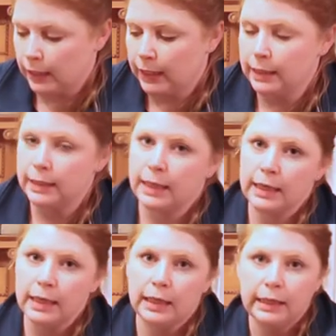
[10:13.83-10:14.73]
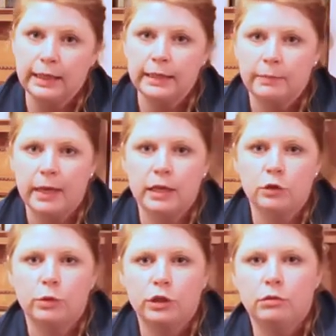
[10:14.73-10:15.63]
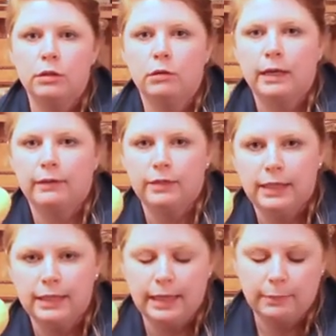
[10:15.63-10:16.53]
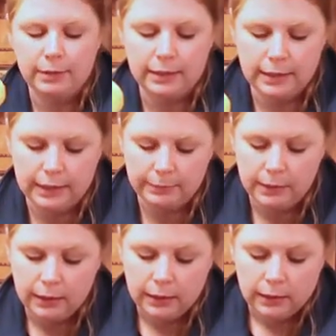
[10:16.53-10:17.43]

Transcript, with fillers: and a clean sponge, which you don't have to get damp this time.